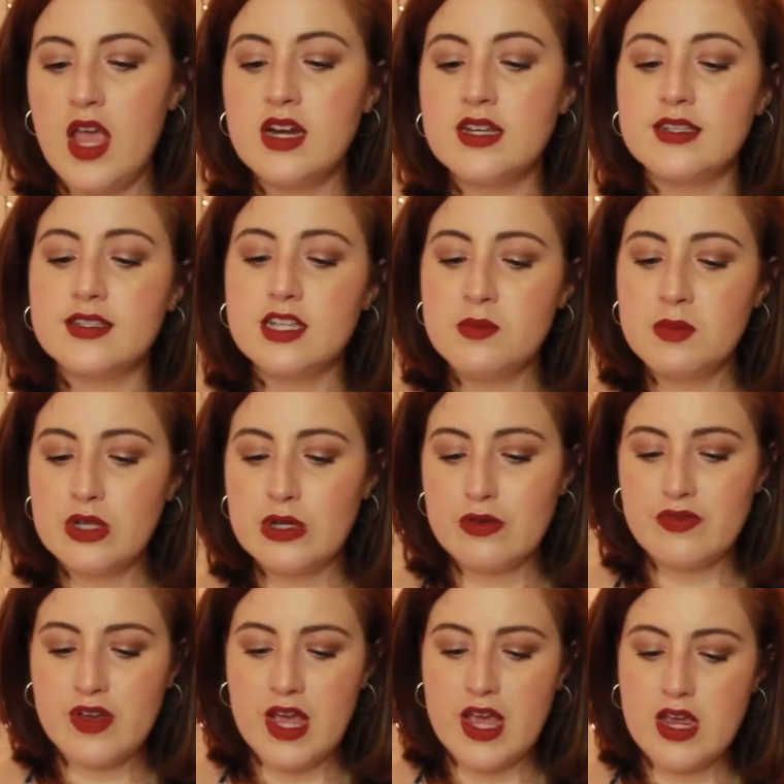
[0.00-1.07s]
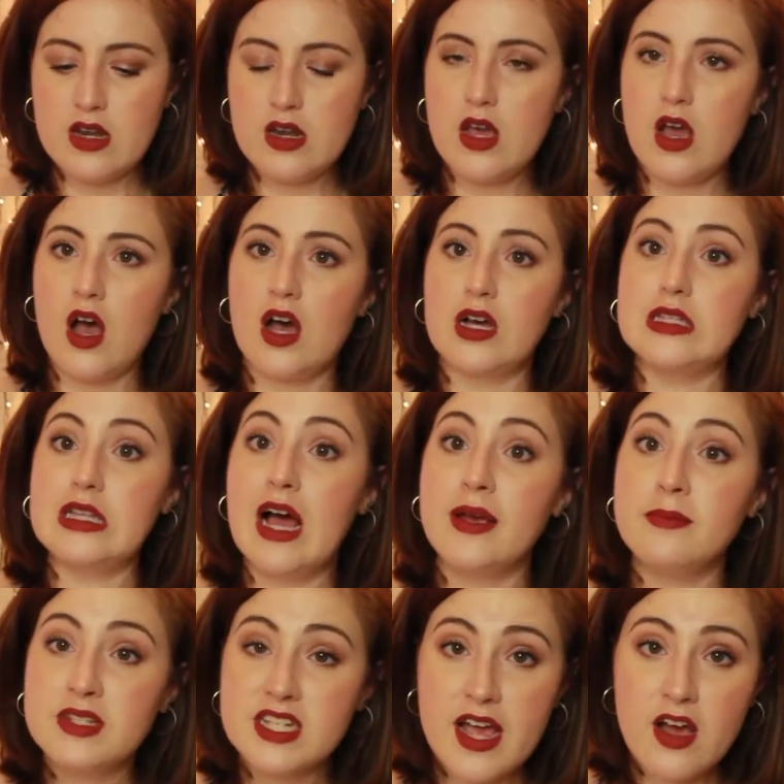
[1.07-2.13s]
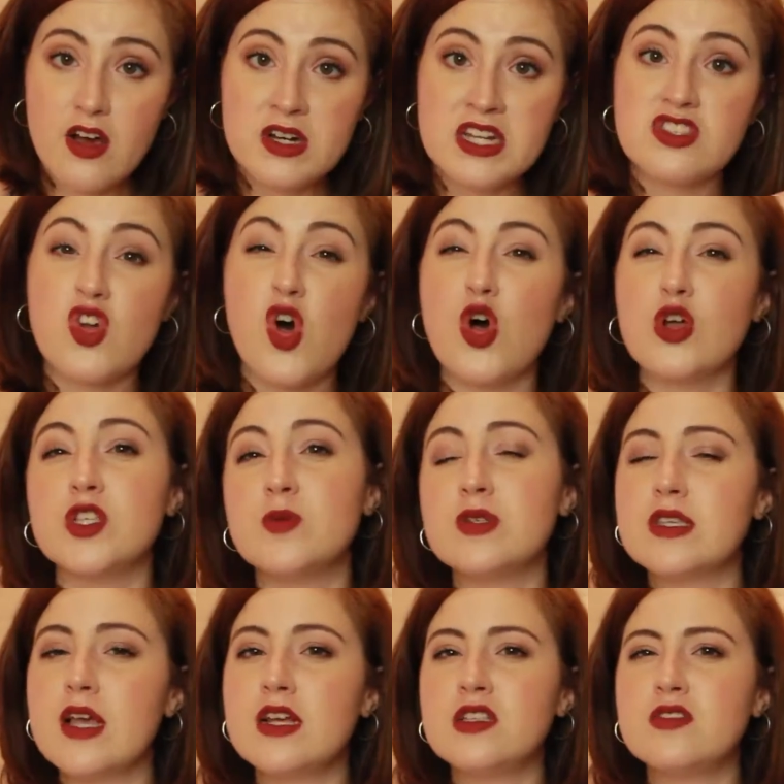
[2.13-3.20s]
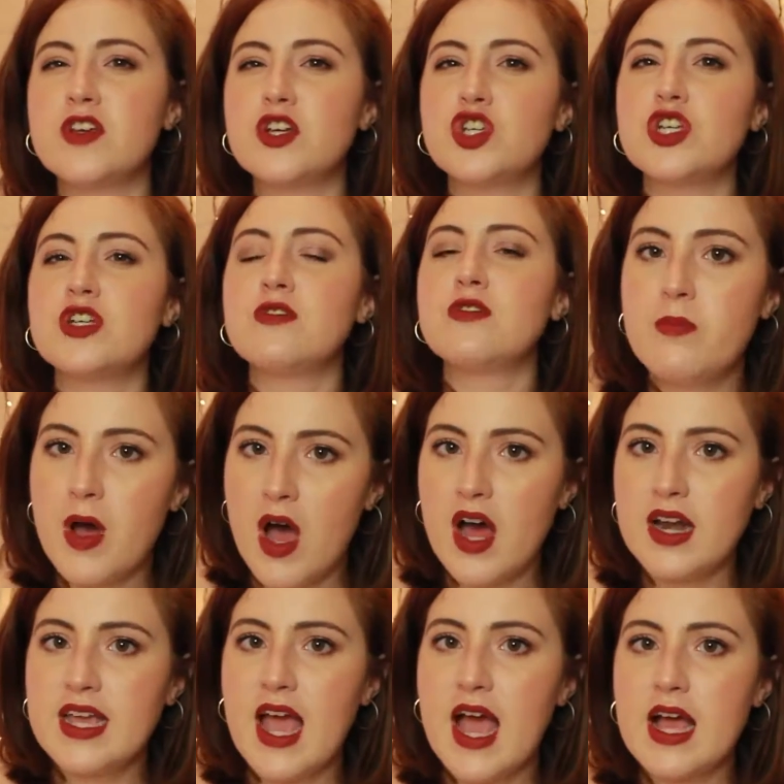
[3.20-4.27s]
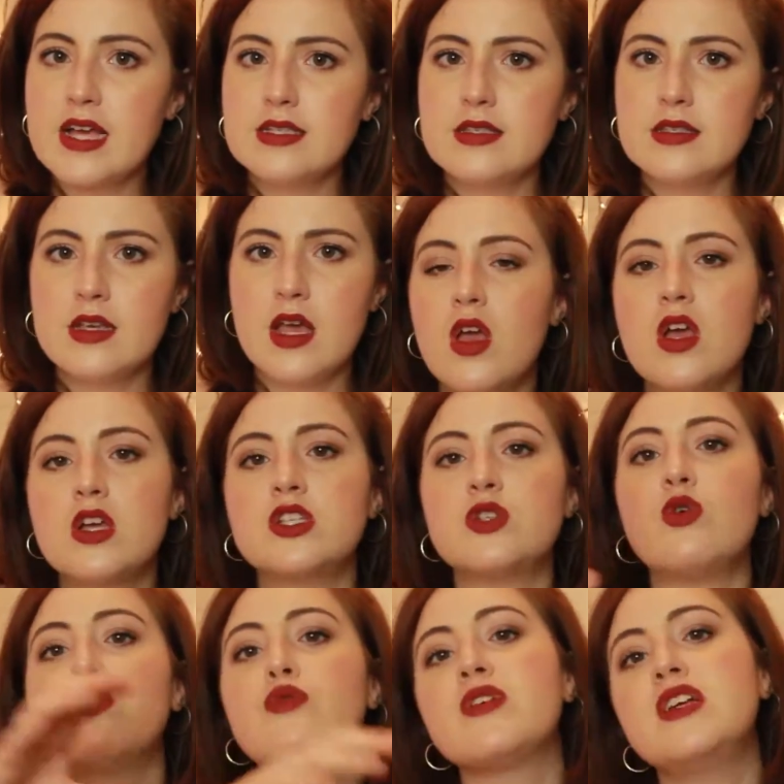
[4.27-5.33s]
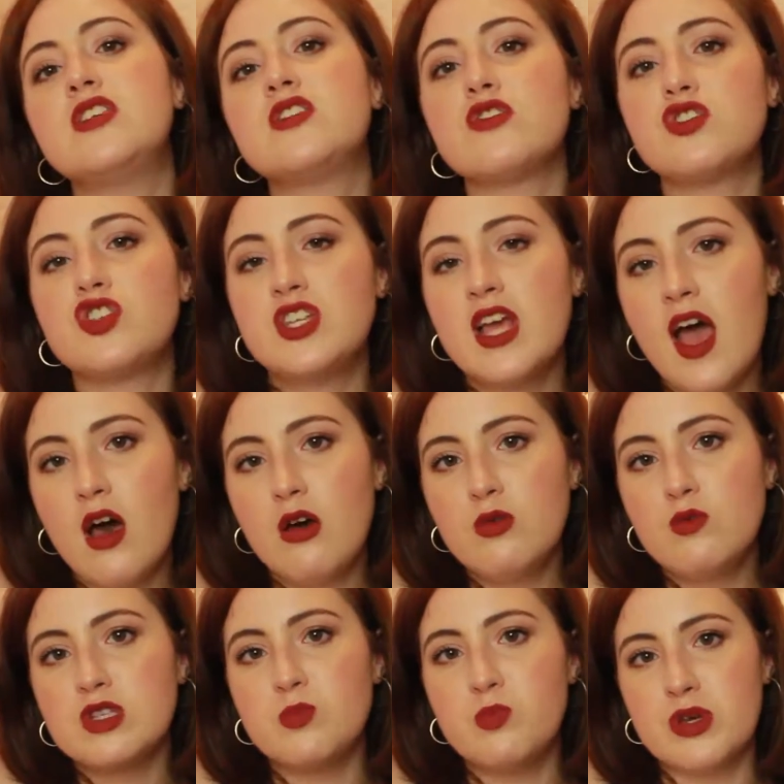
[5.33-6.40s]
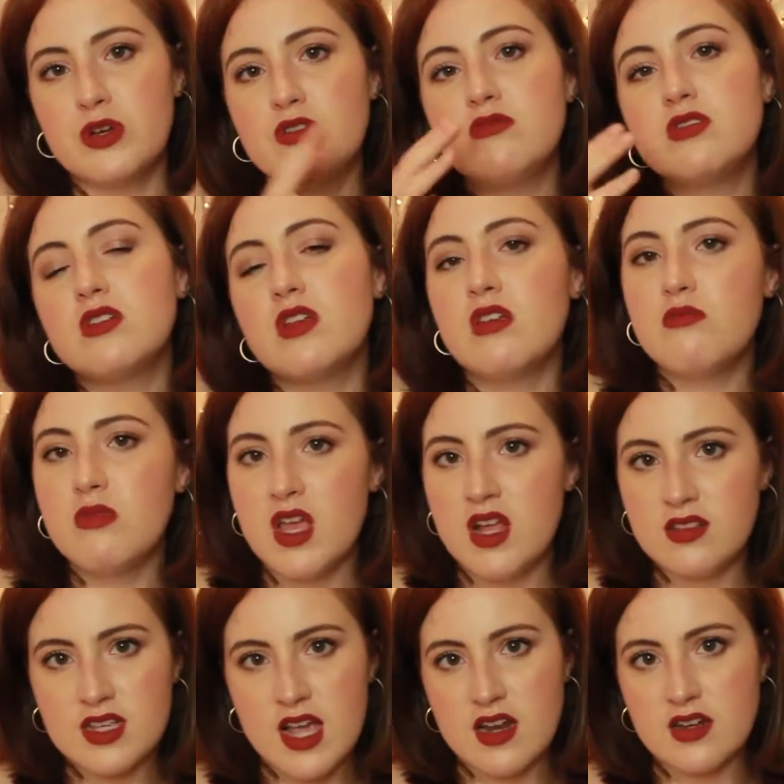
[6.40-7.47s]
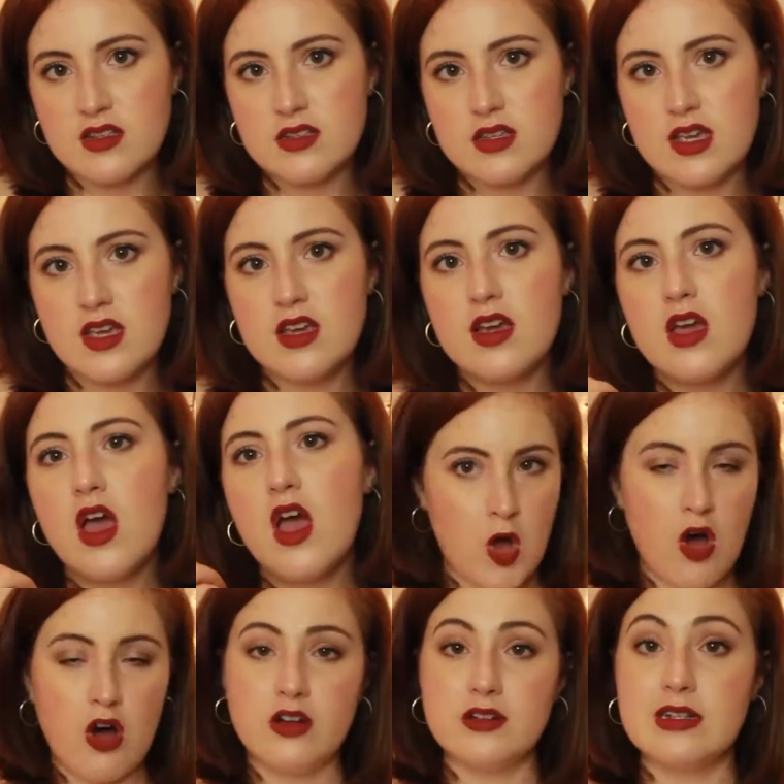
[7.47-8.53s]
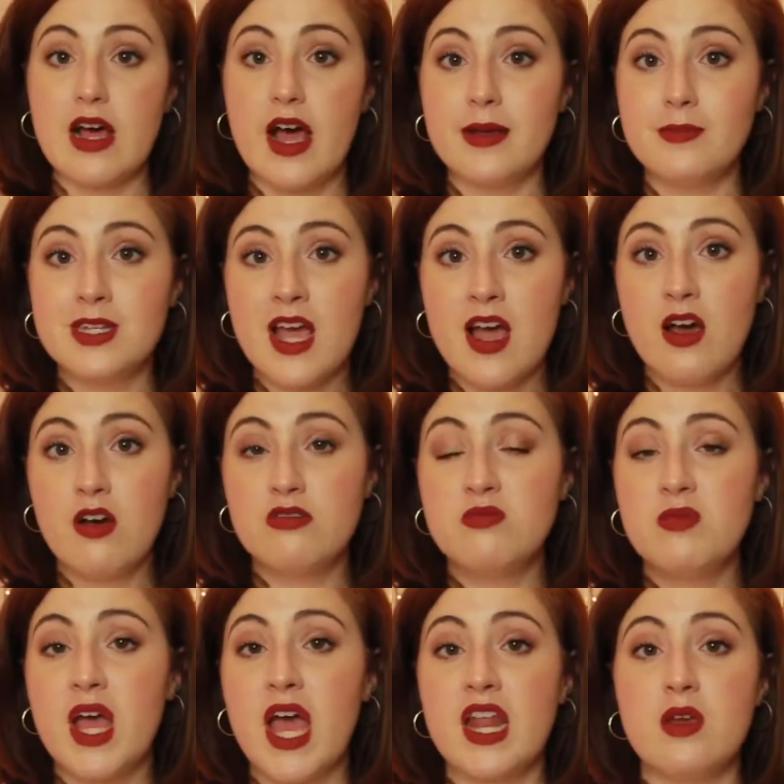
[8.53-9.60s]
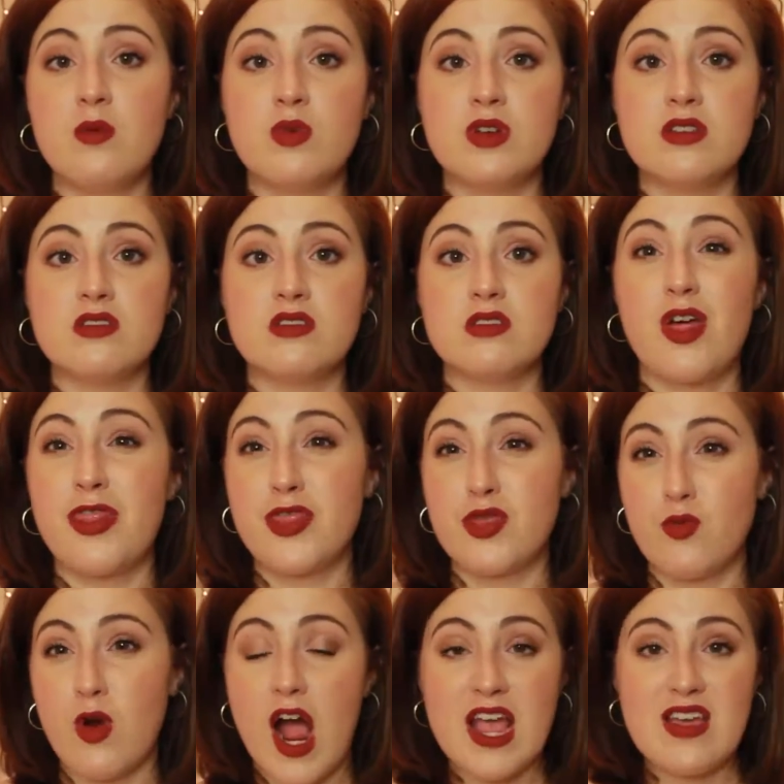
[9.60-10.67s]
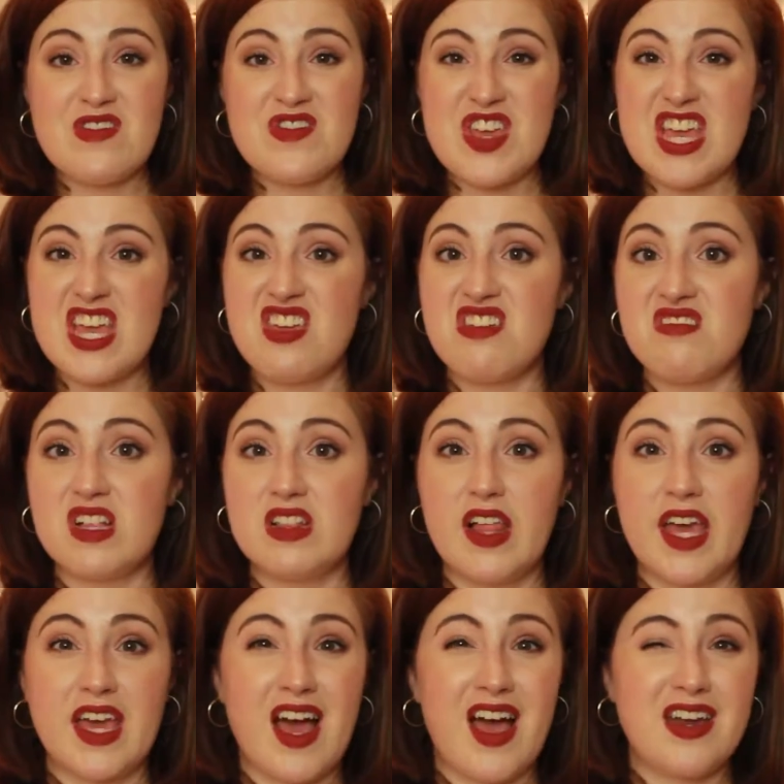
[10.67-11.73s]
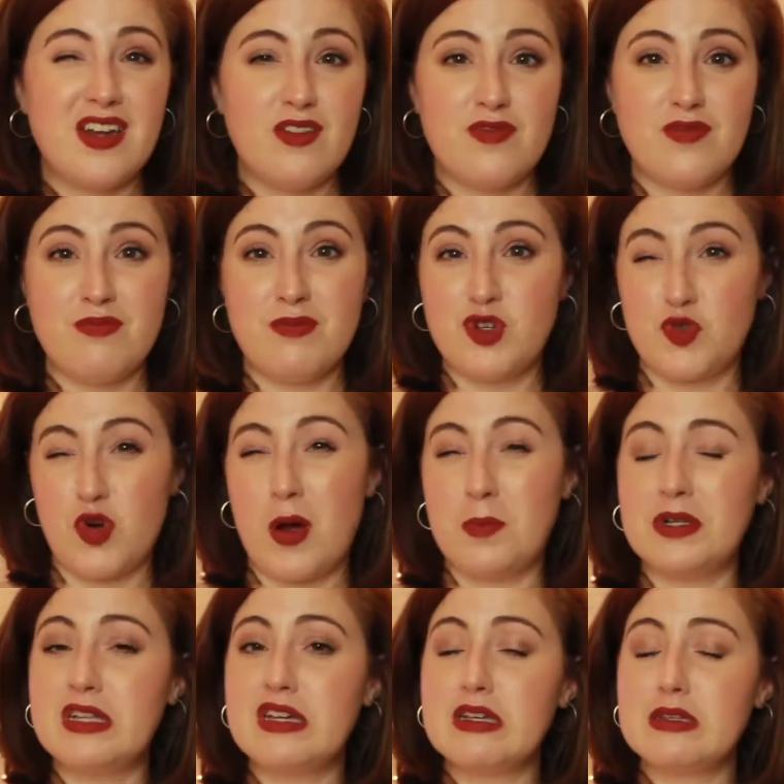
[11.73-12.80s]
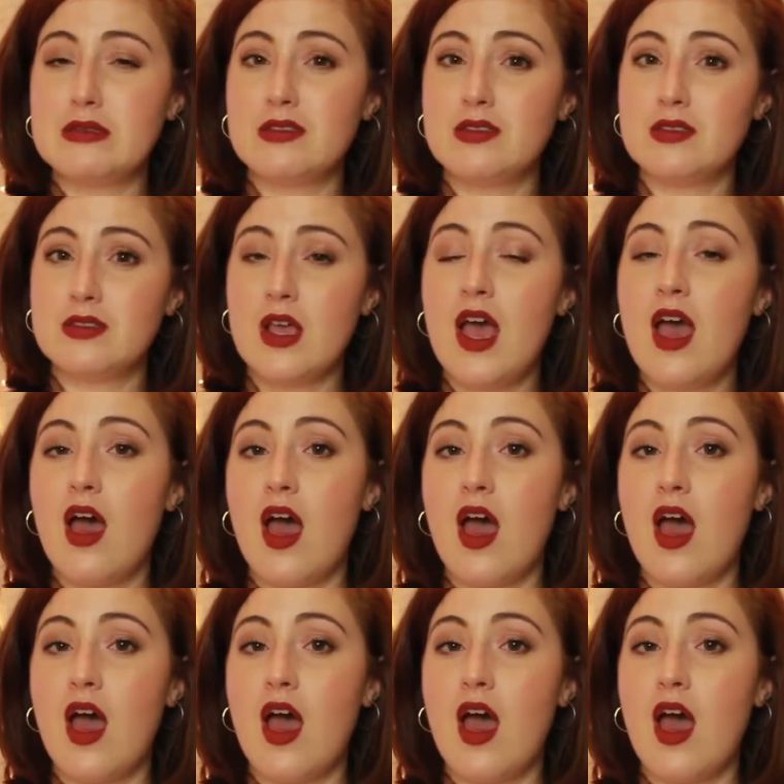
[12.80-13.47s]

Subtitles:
In a similar vein, Limetown is also a science fiction podcast. So a research town was built in Tennessee called Limetown, and it was a thriving, like, kind of metropolis.